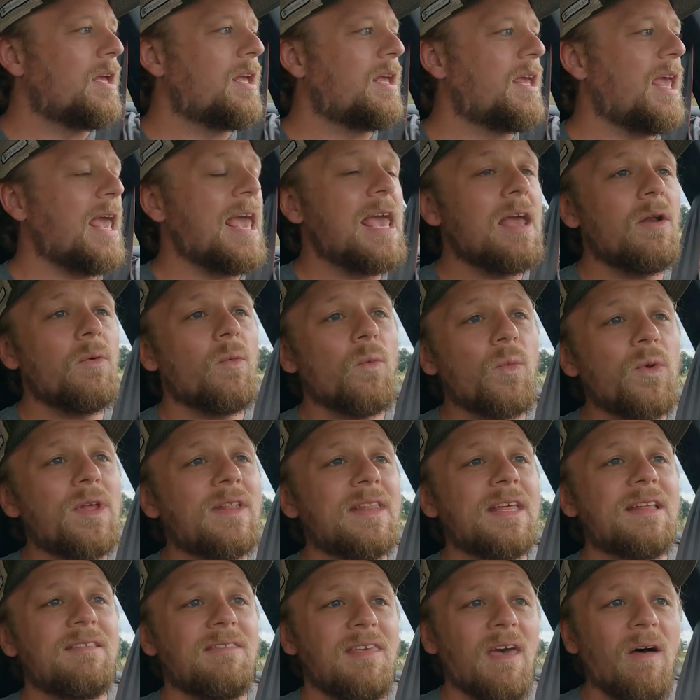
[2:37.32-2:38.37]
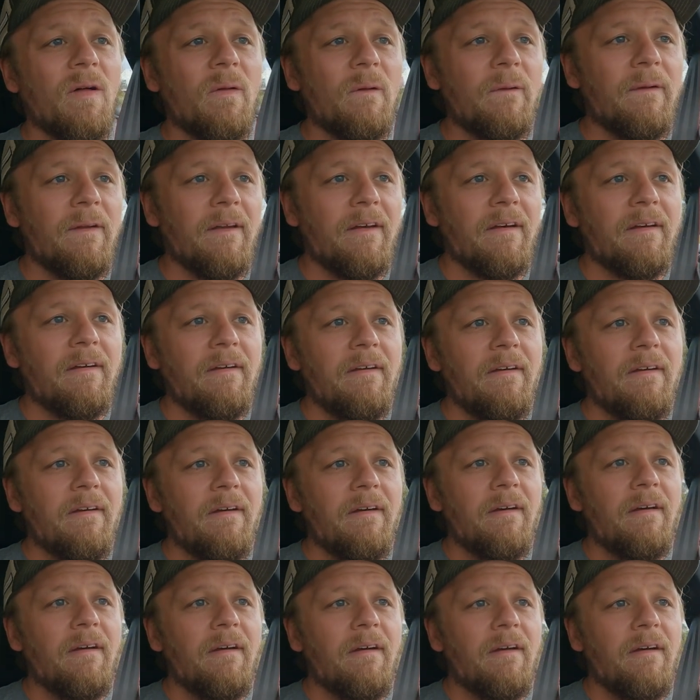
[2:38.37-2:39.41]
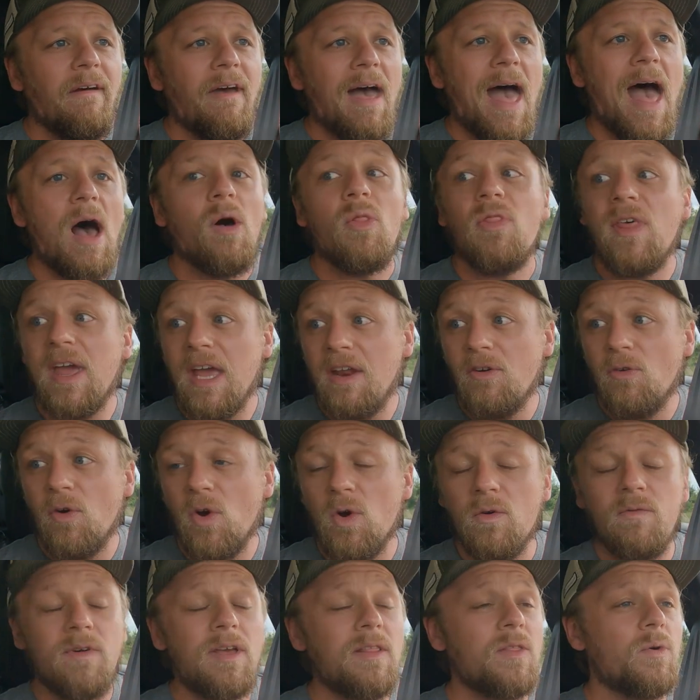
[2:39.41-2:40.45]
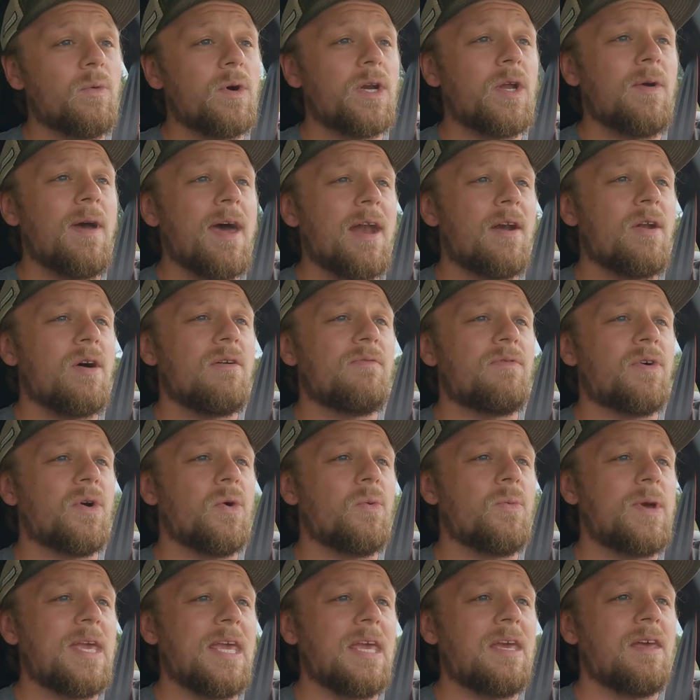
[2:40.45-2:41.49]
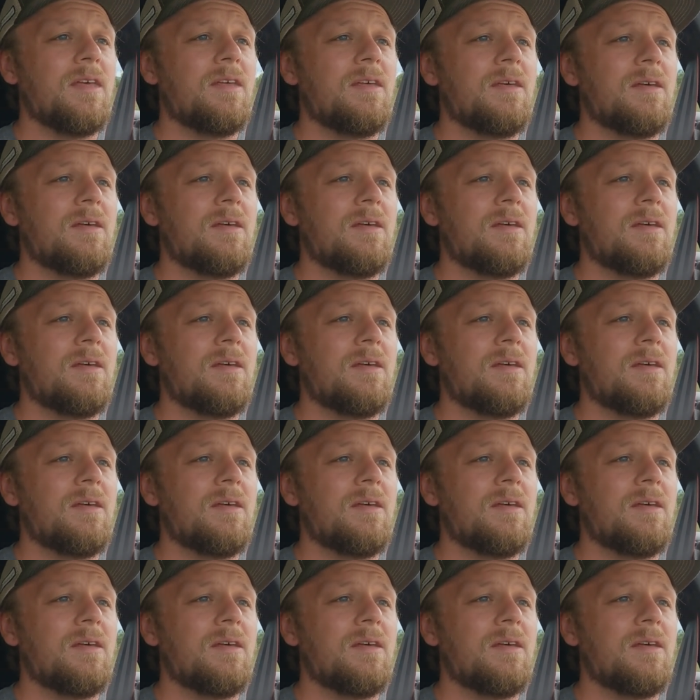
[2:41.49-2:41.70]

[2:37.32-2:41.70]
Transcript: Can't really tell you how they drove it, the one who had it on for a week,